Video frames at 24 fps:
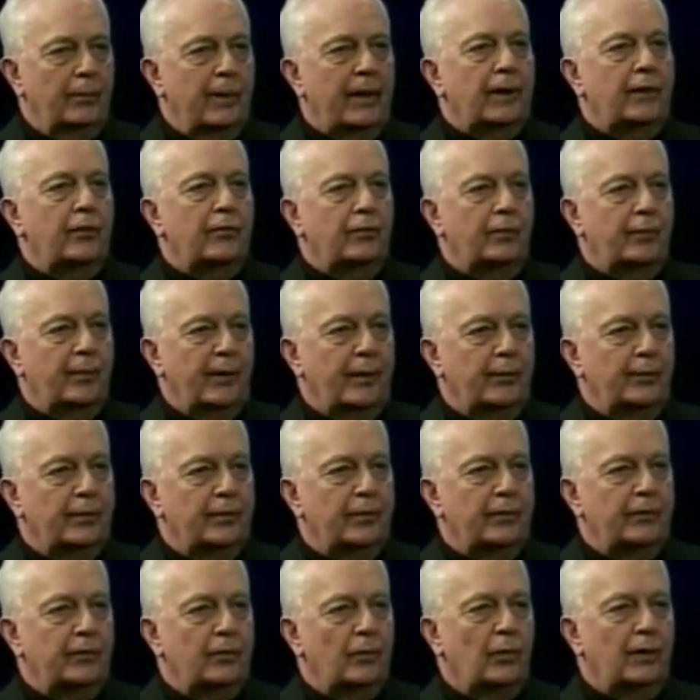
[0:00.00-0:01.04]
maintenance
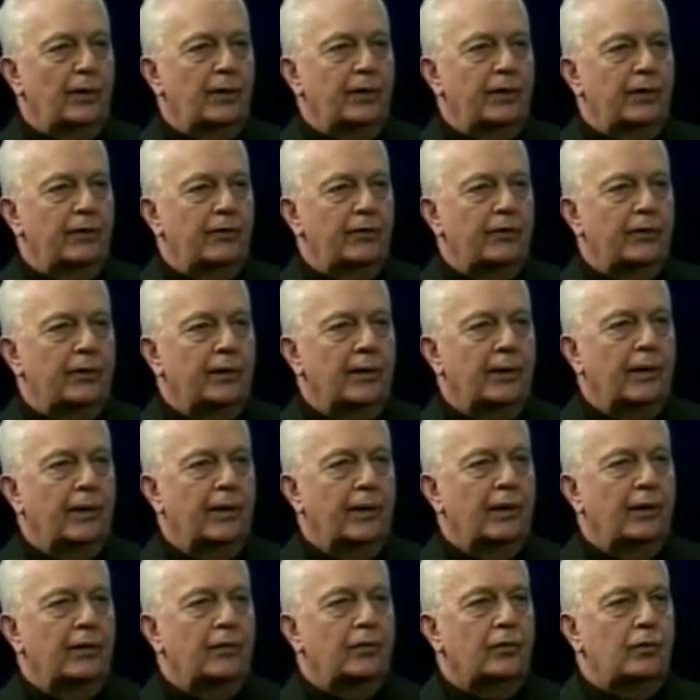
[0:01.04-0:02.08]
people as well as
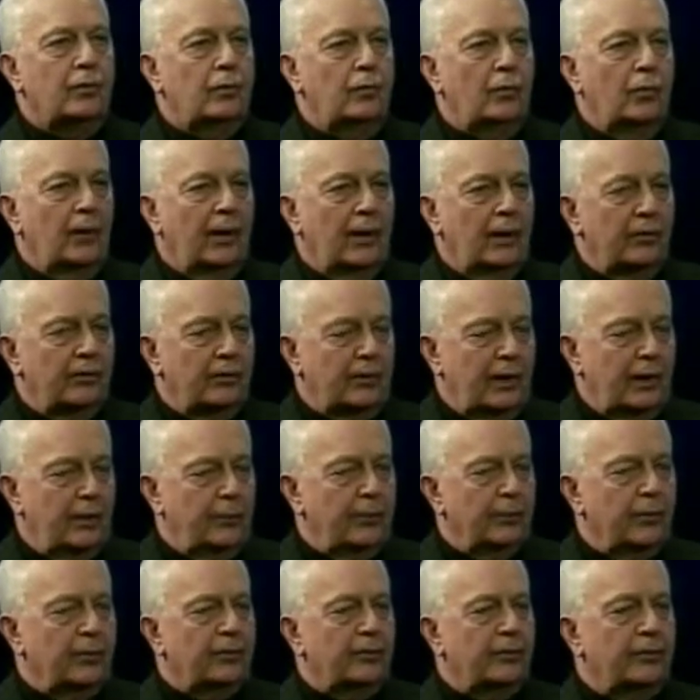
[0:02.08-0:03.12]
2
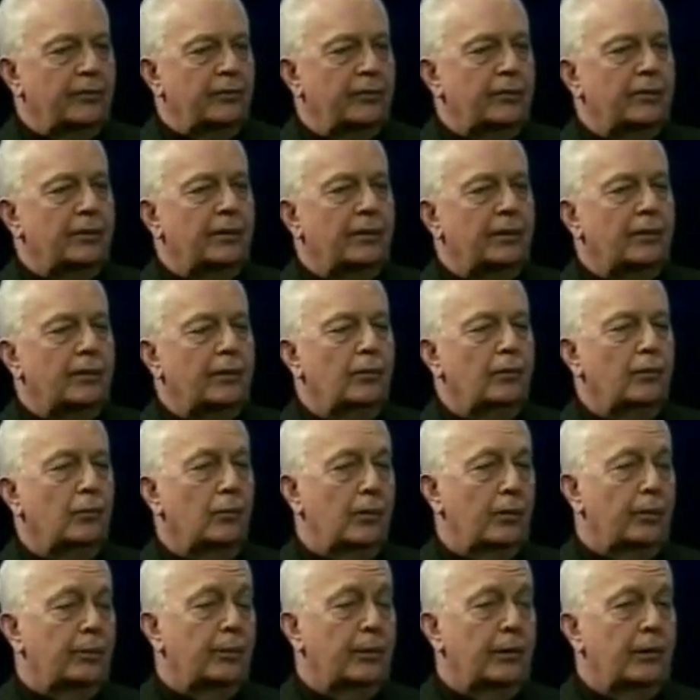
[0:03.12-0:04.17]
groundskeepers,
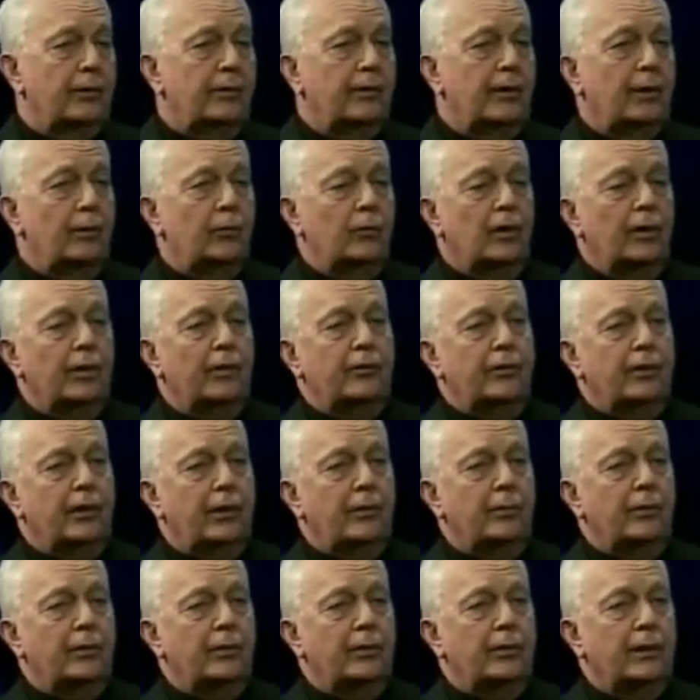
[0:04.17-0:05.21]
1 part-time
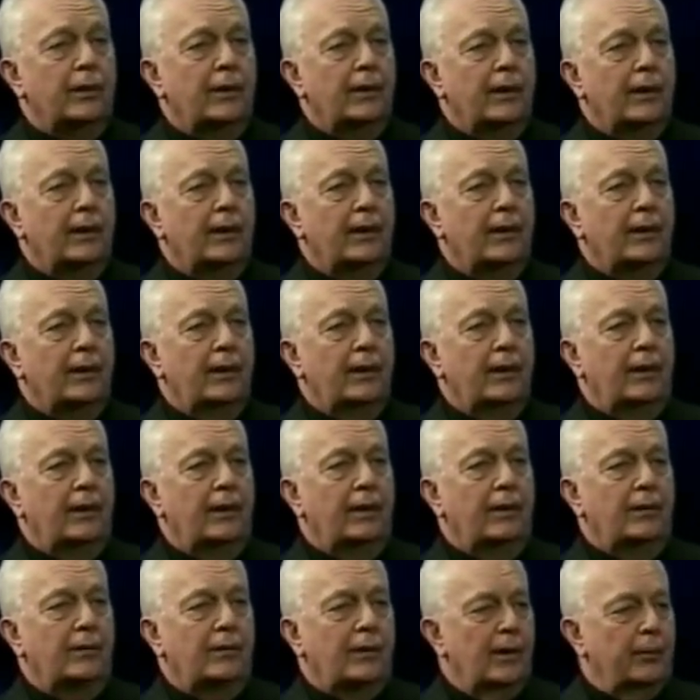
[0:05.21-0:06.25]
groundskeeper,
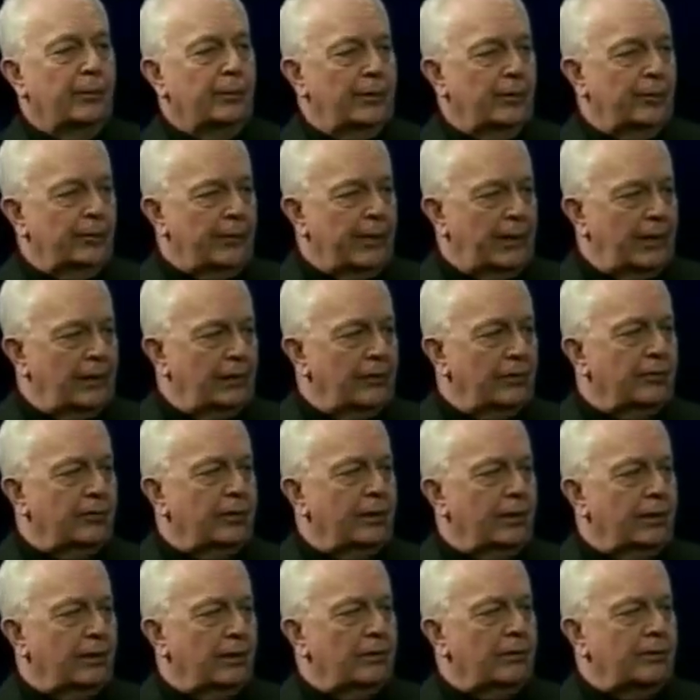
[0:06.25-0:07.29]
and a couple of painters.
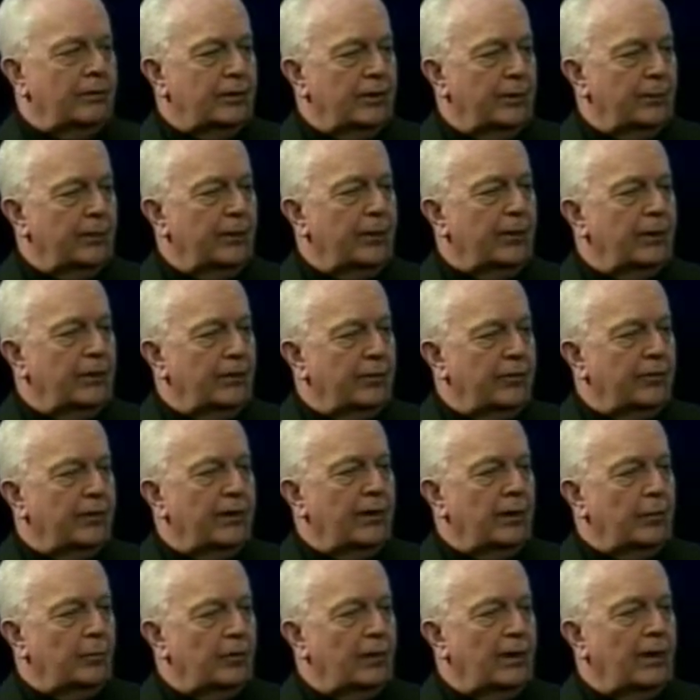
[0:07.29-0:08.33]
They all chip in at the
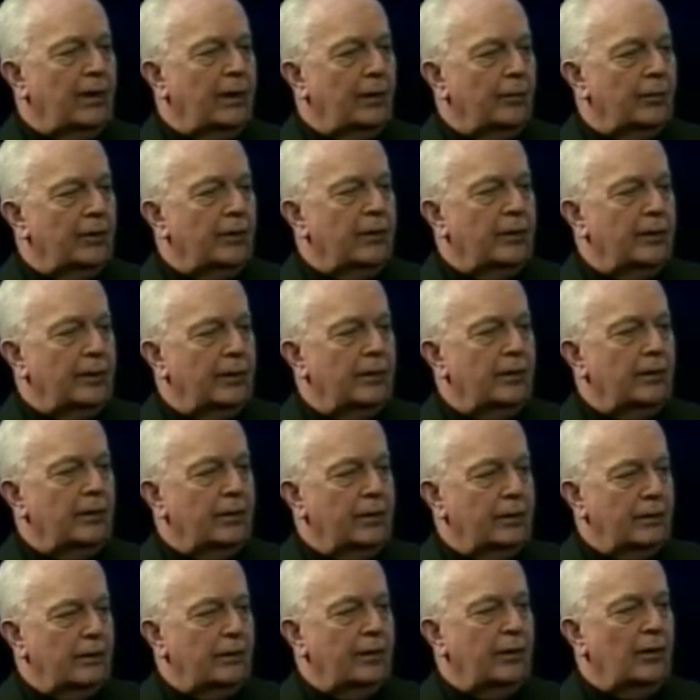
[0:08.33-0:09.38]
same time and
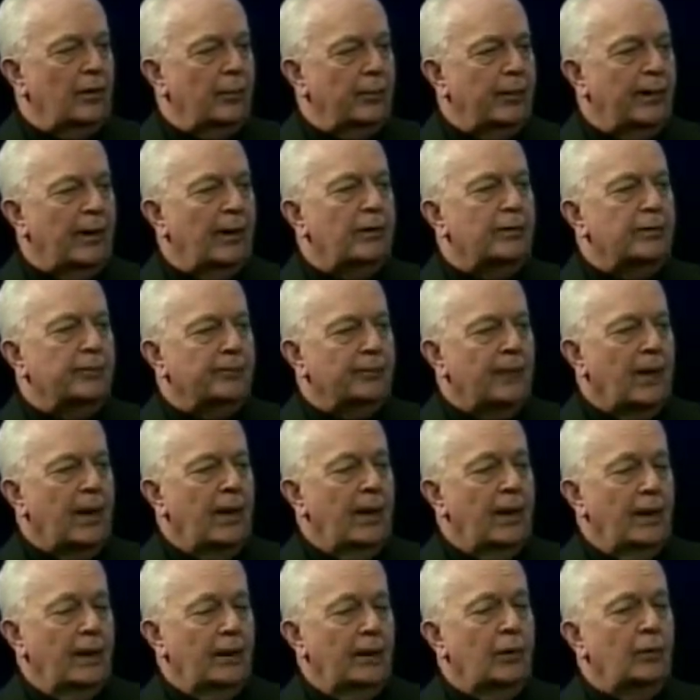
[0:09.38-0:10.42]
help out.
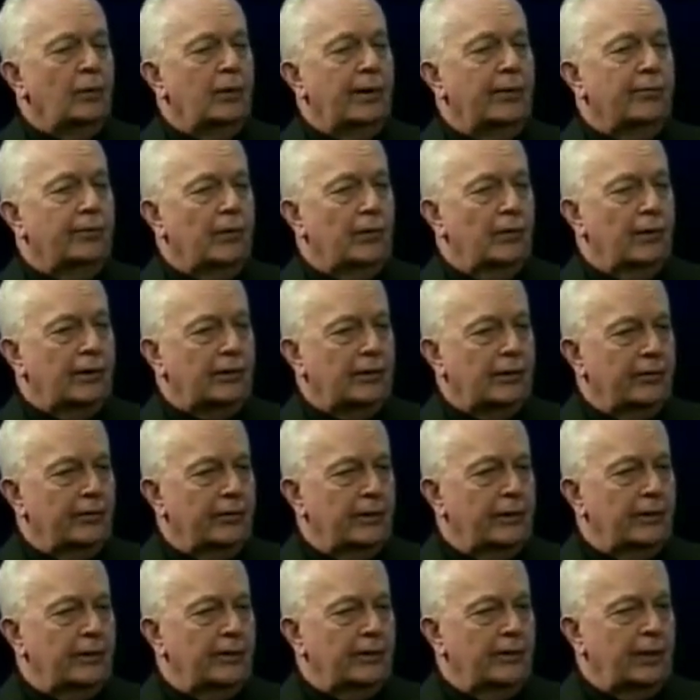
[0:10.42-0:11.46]
Then we have a director
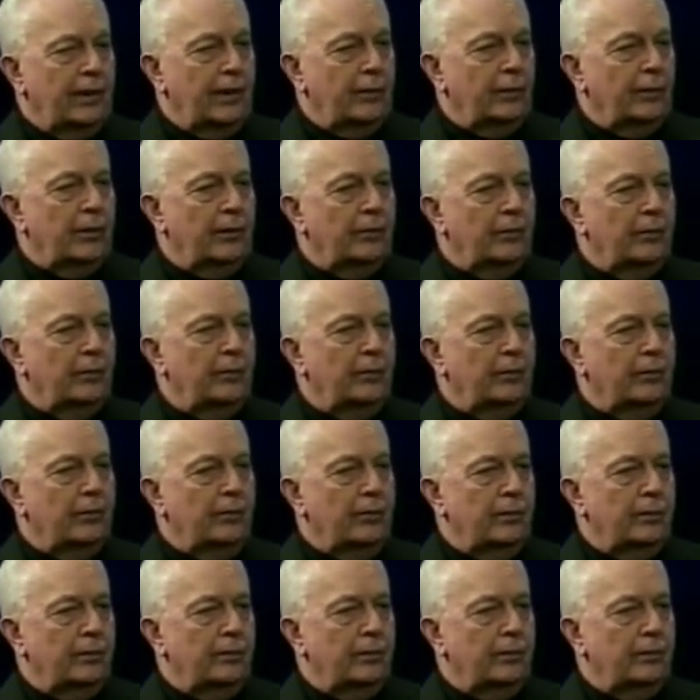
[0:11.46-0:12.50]
of entertainment who
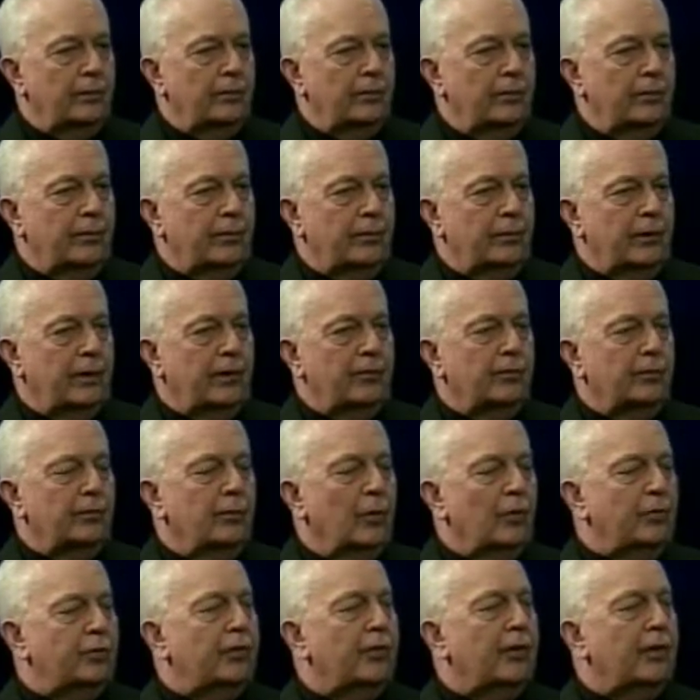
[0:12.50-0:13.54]
does
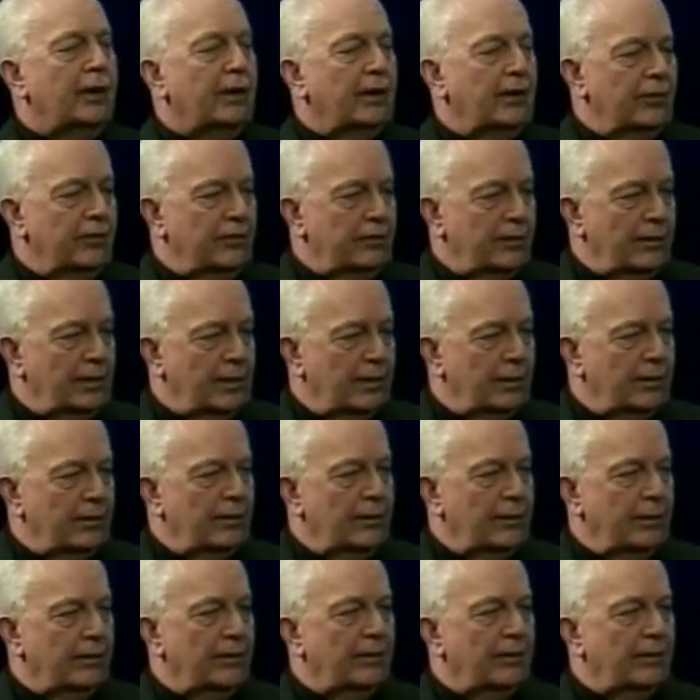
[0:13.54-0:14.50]
most of the inside